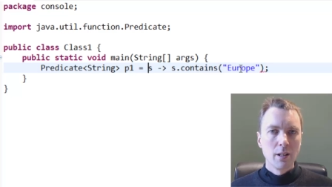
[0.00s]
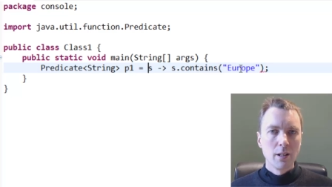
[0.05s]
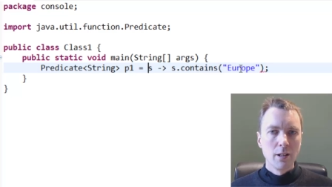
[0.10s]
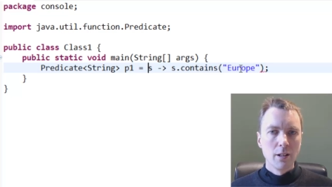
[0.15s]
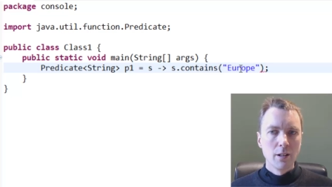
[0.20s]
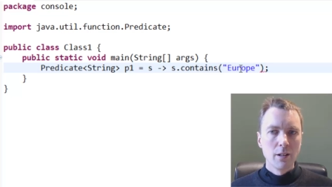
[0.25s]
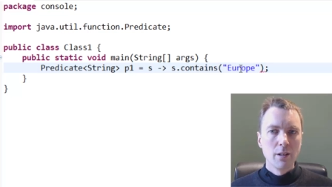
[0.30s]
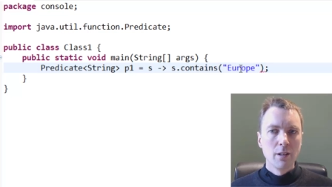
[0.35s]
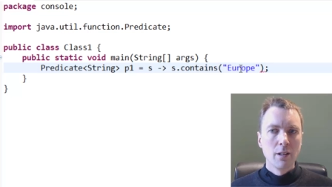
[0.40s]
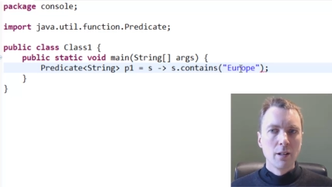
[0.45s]

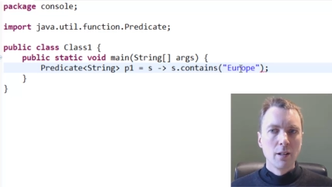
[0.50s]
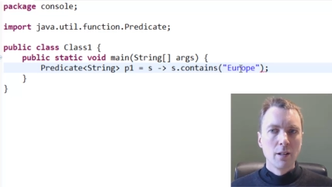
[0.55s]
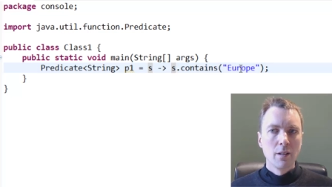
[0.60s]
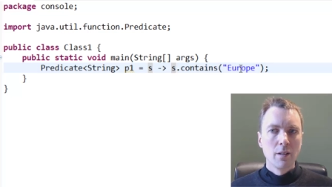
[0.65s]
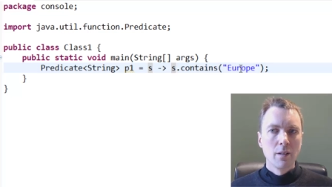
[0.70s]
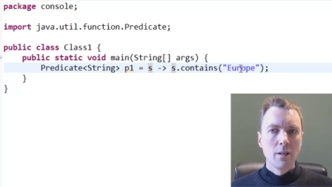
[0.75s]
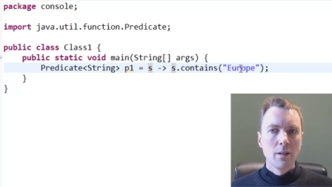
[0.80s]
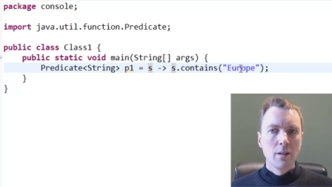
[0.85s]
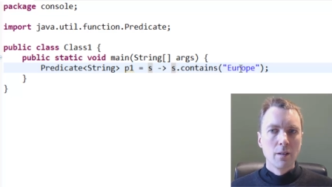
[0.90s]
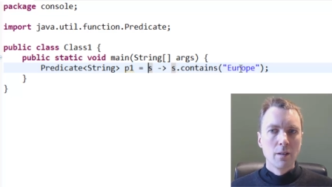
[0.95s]
Here,
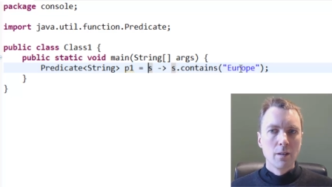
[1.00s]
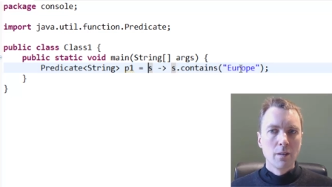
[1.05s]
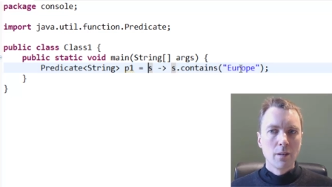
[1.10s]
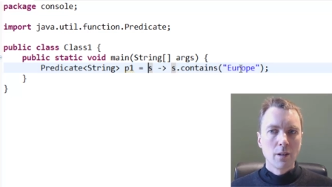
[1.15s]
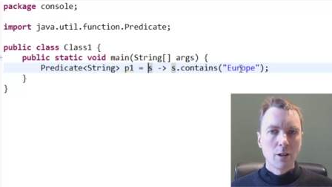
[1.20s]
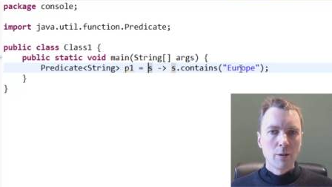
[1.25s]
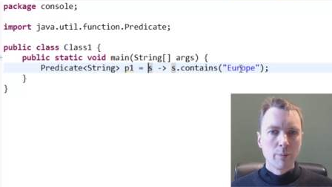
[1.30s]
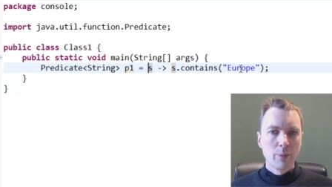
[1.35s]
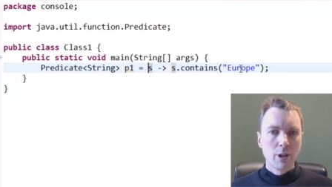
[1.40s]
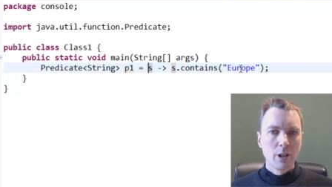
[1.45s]

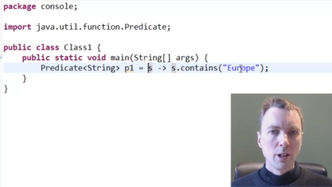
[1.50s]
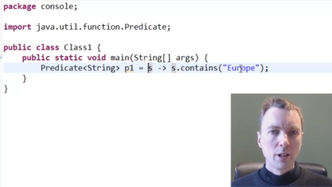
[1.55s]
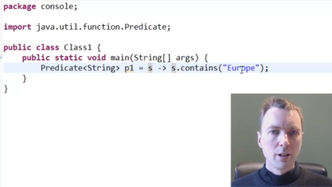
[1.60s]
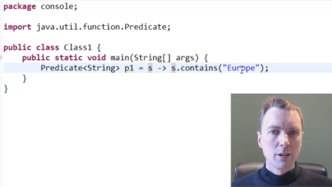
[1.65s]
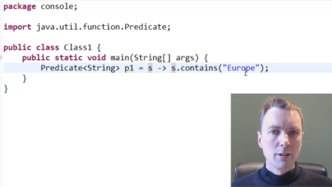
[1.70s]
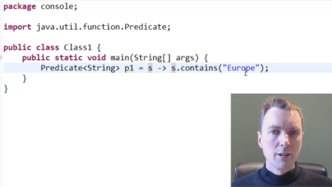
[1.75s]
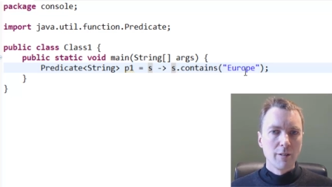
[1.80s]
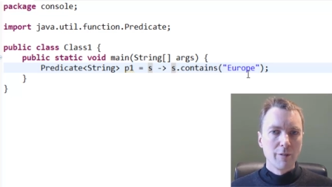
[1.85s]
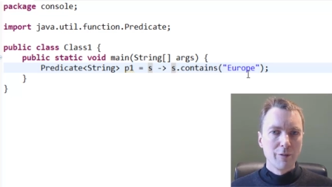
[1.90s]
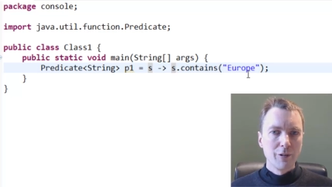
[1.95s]
the compiler
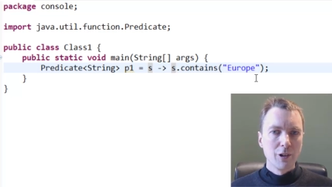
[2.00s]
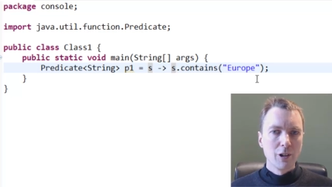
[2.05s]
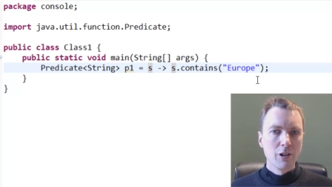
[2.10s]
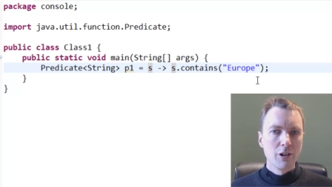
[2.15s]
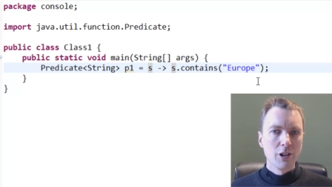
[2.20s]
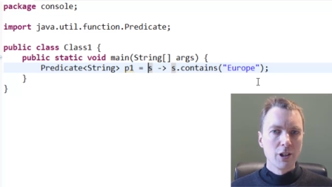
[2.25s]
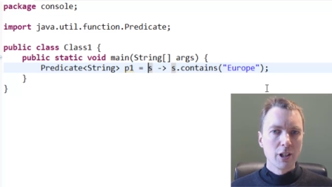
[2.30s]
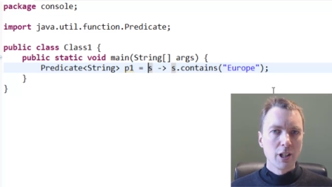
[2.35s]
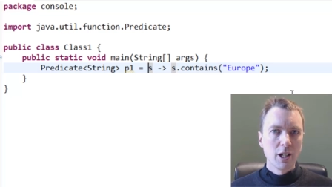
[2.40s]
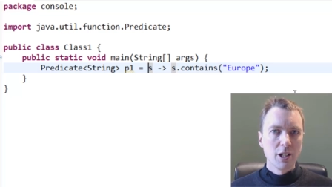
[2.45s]
can
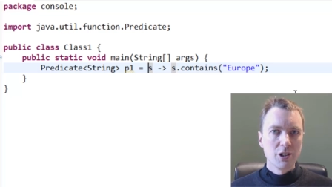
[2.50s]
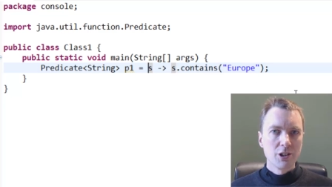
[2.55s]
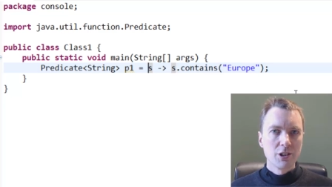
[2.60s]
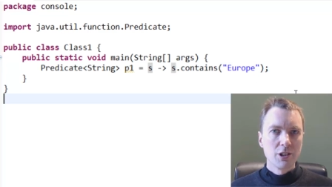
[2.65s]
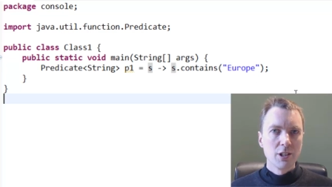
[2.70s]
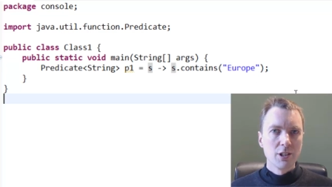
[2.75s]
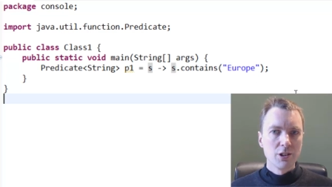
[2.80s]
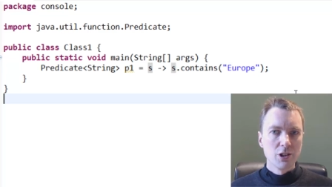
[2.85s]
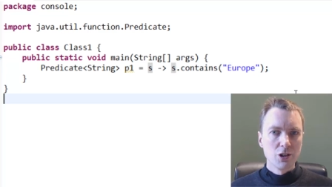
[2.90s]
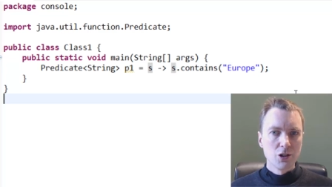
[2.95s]
infer that
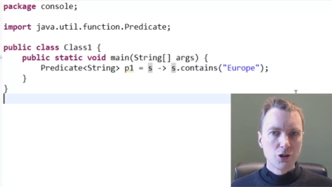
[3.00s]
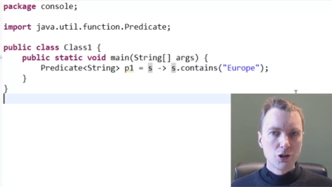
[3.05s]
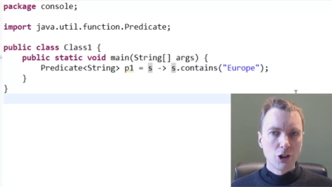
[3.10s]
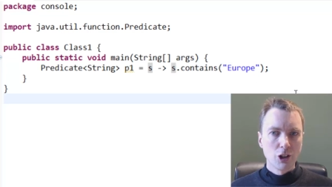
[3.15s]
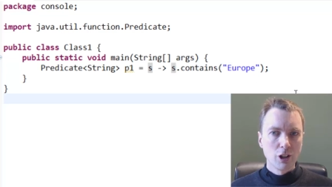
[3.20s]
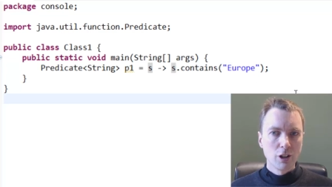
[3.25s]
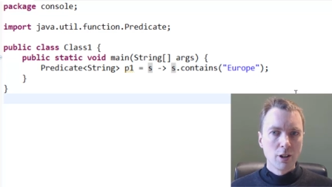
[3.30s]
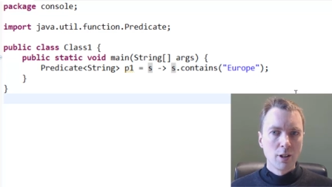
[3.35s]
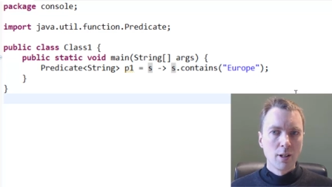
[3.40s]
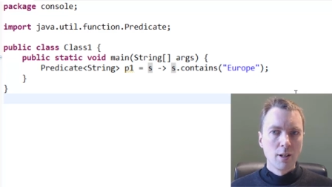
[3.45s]
s is a
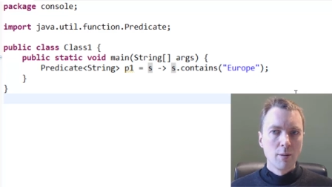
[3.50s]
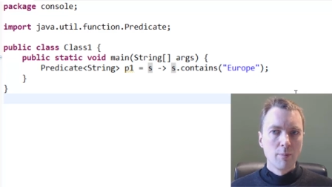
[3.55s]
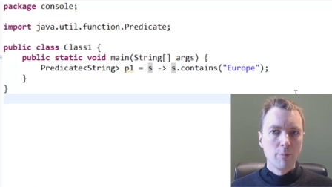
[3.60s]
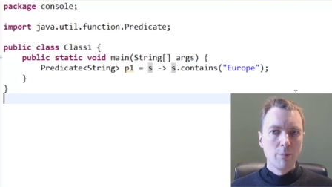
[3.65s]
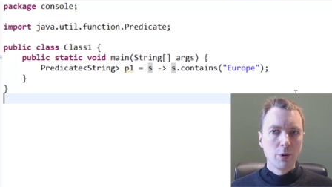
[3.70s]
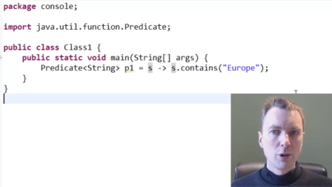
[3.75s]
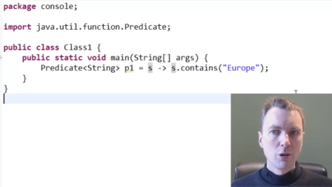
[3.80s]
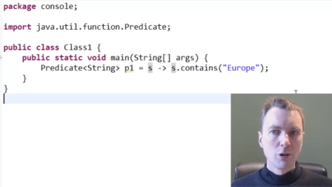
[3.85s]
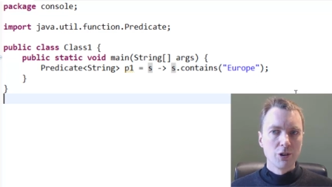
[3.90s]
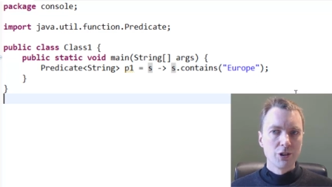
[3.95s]
string
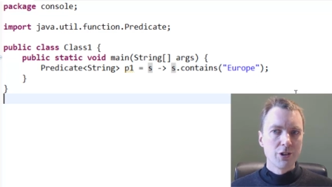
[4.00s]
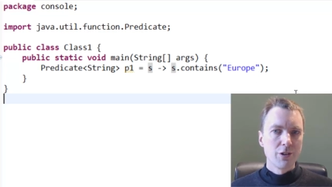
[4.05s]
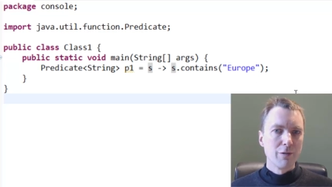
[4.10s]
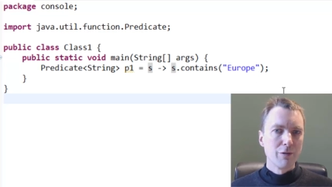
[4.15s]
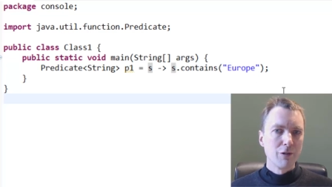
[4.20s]
because